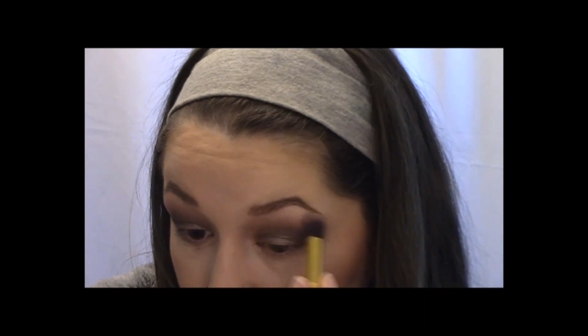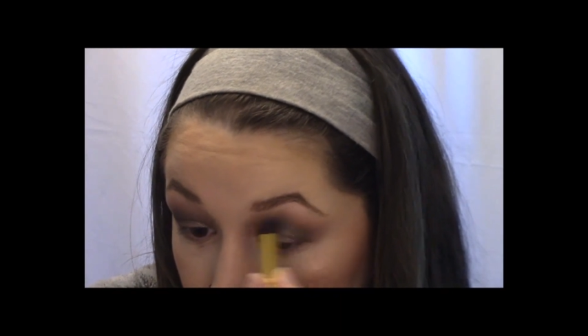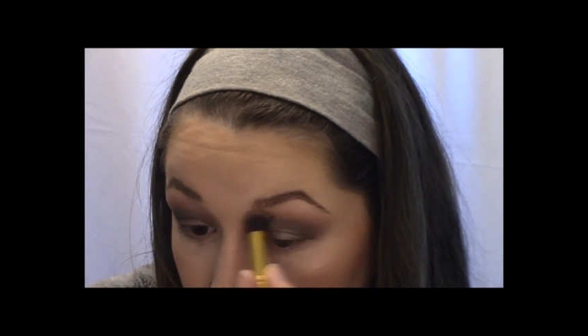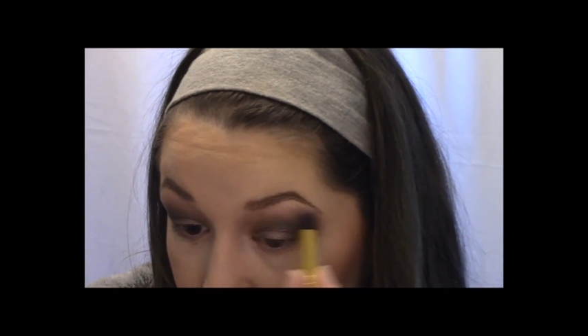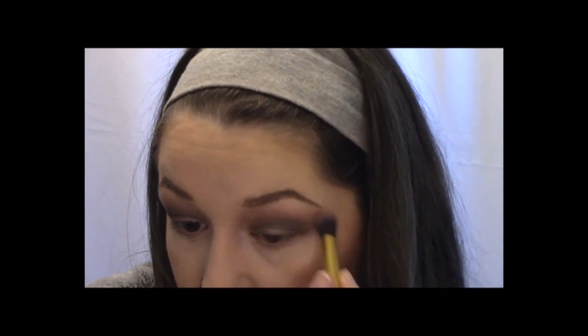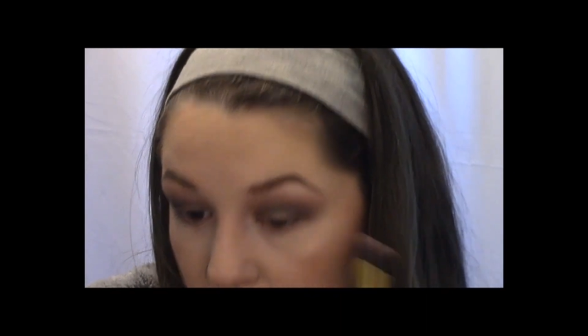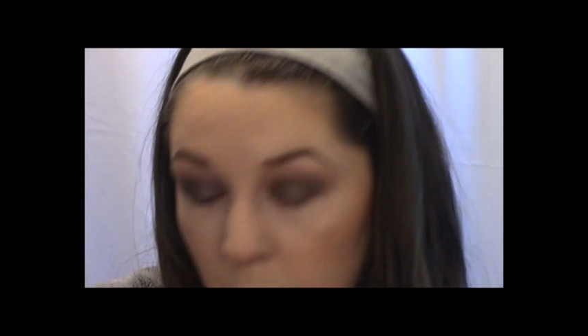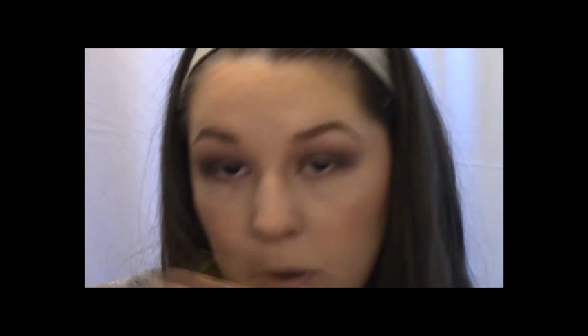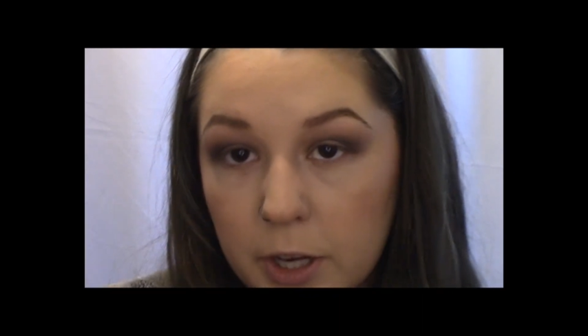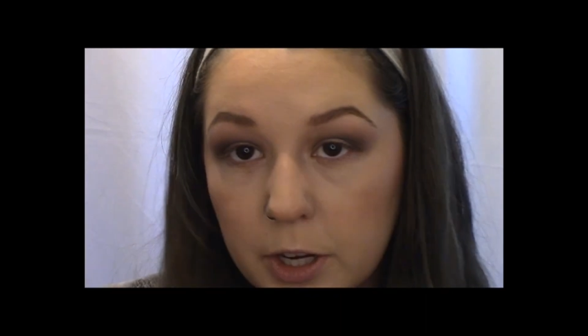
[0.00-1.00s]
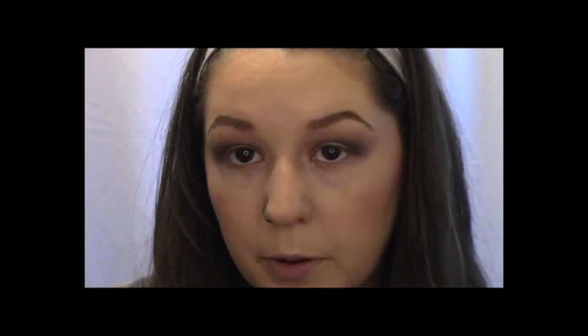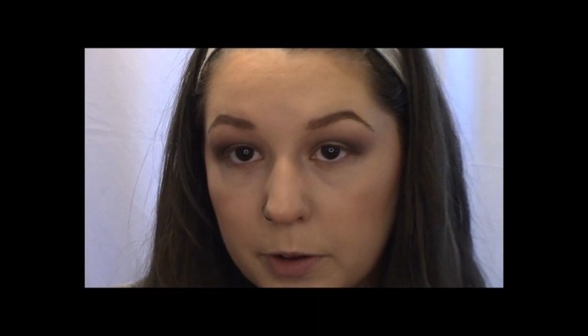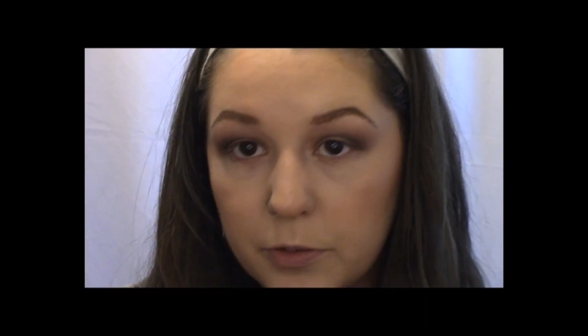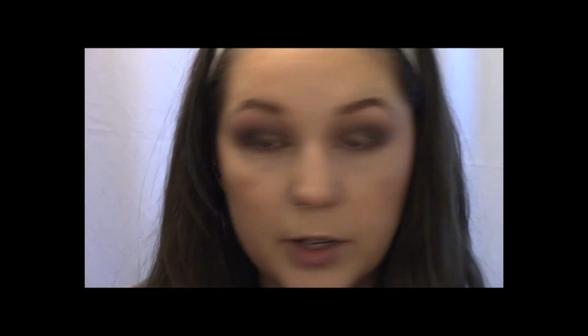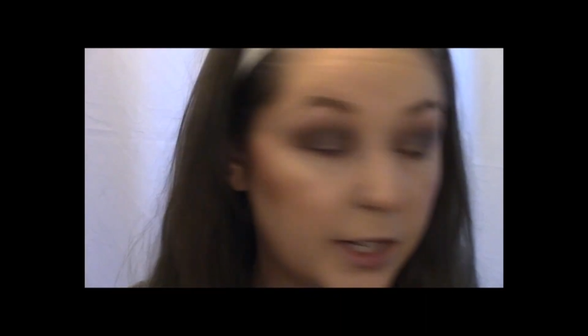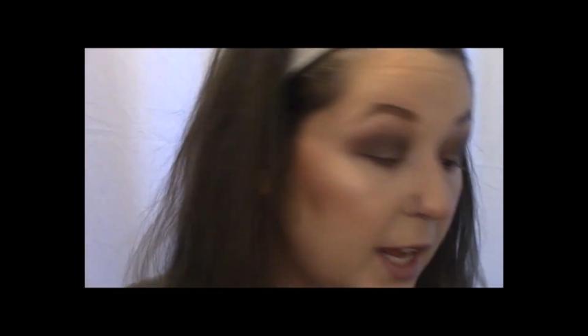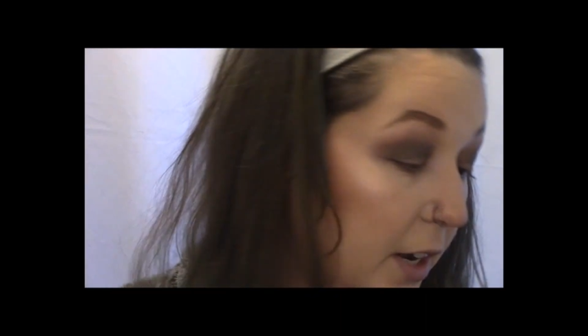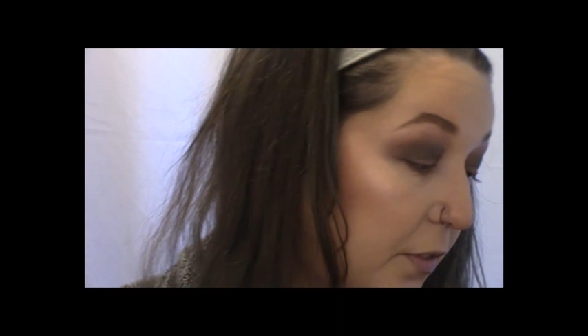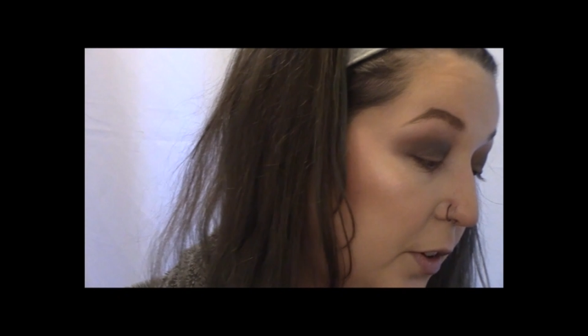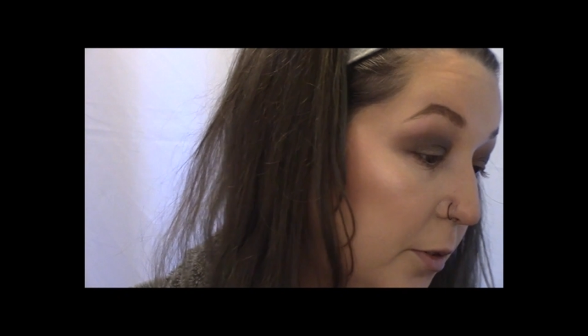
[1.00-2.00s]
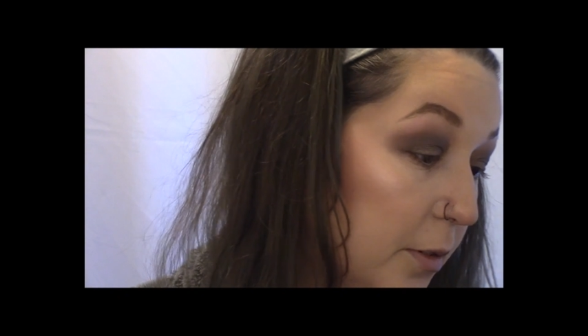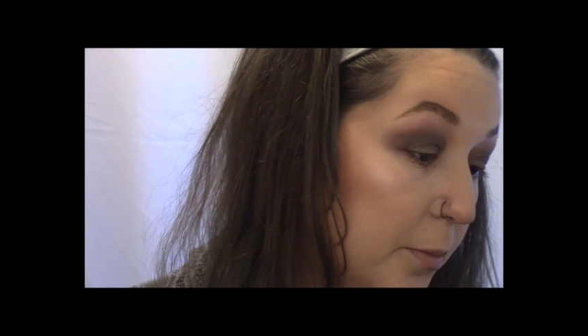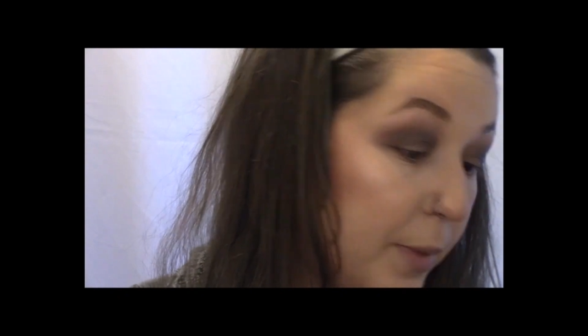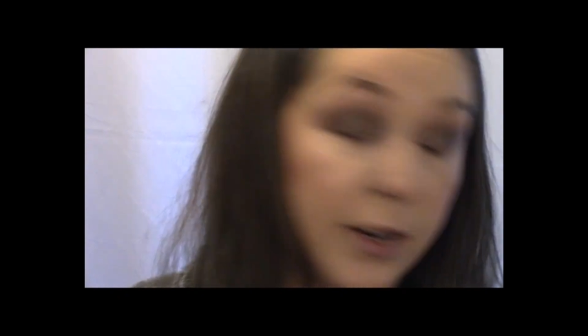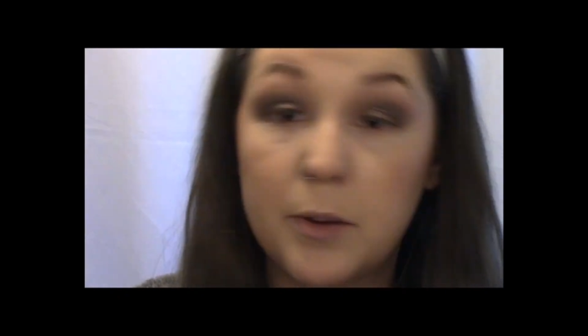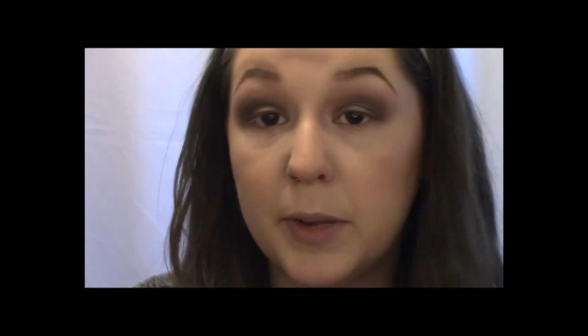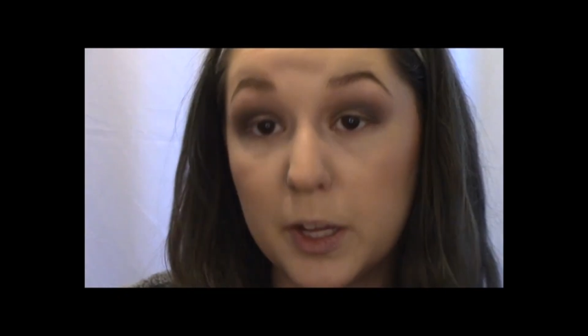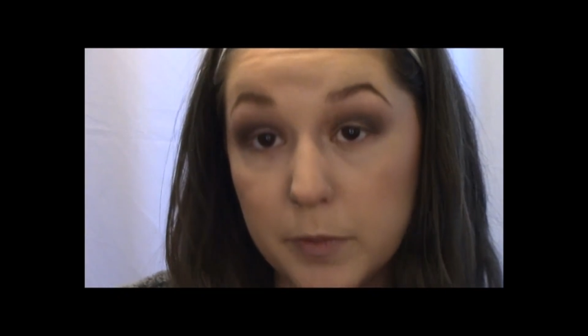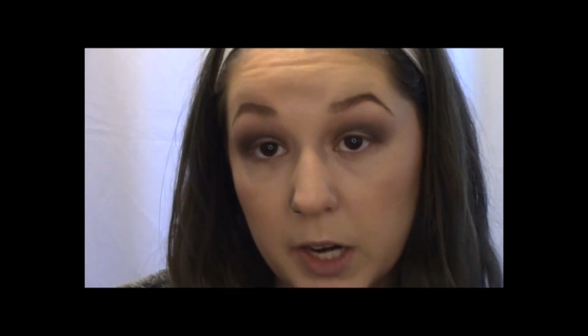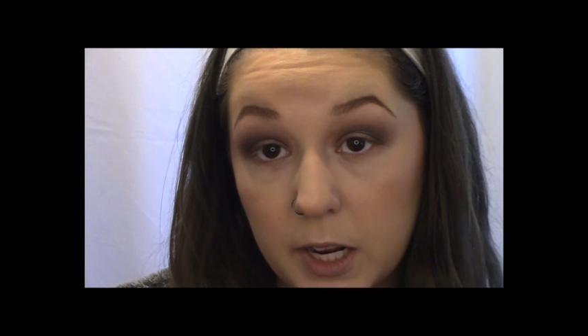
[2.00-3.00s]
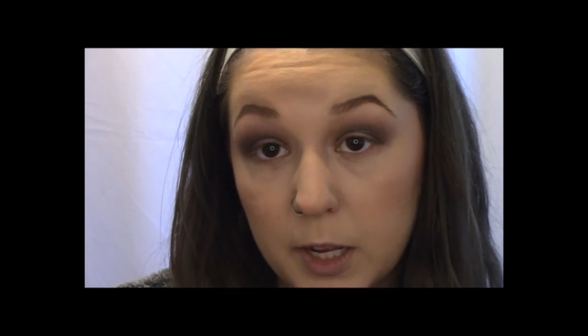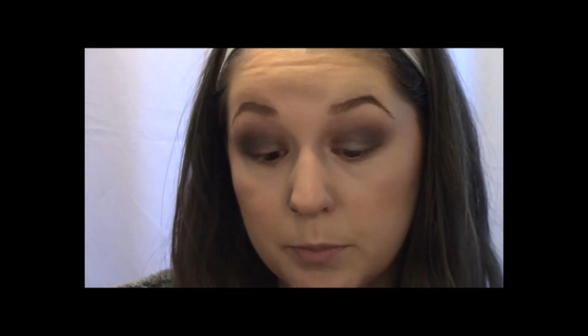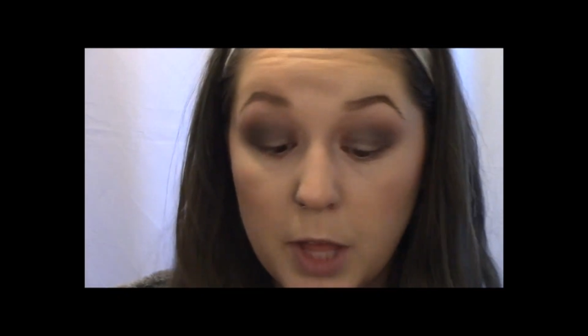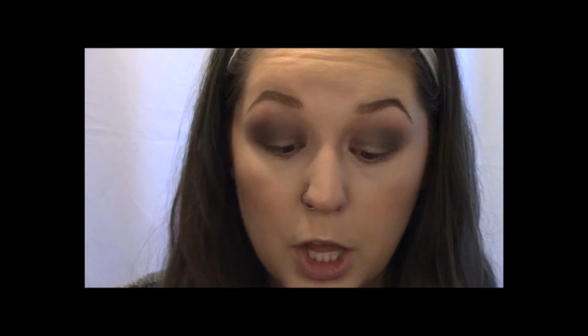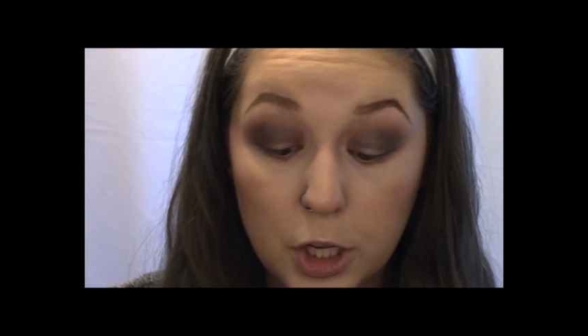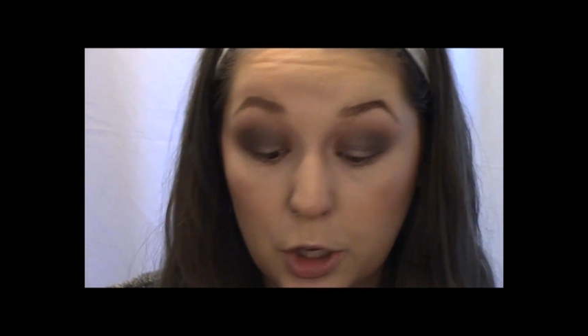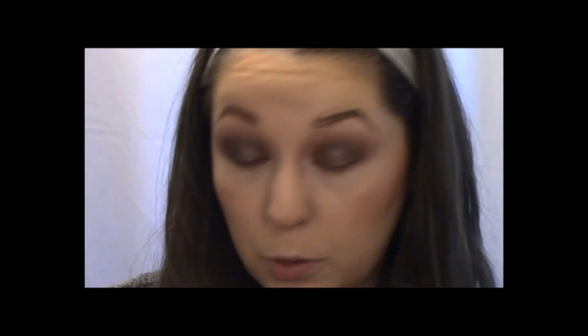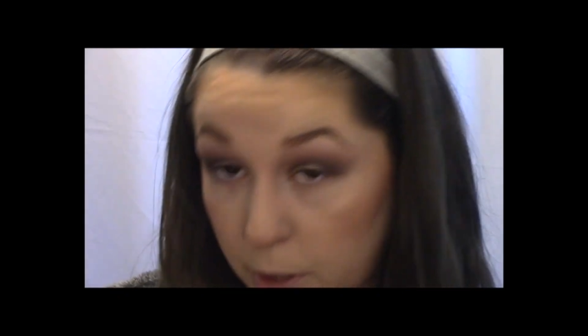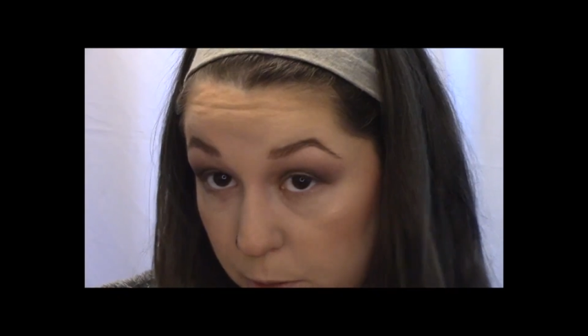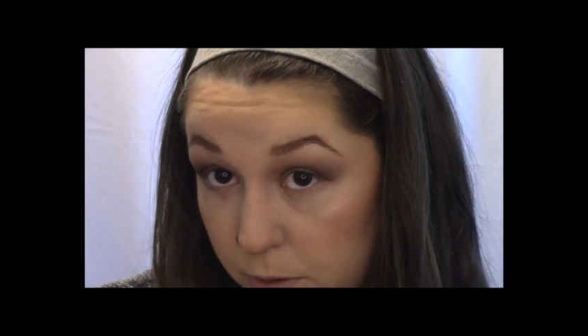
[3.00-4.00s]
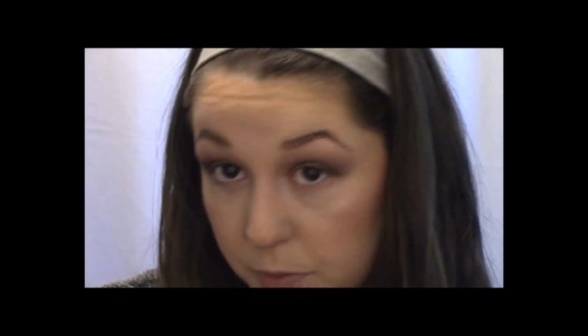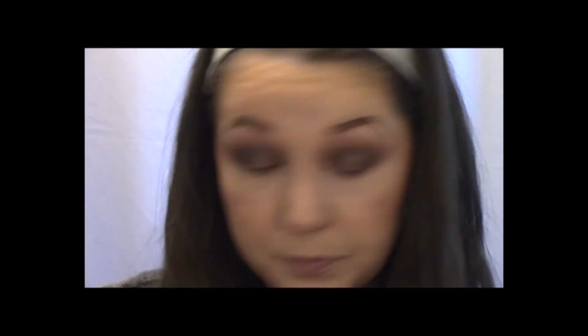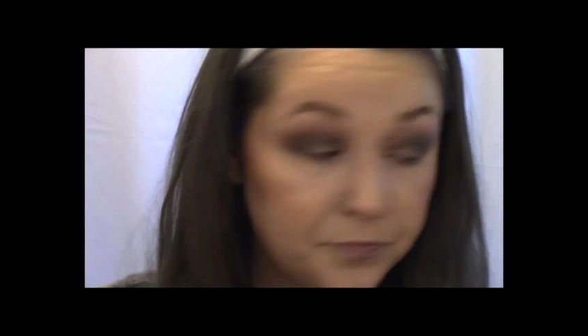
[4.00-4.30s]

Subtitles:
just depending on what you're going for. And again, if you're better at makeup than I am, kudos.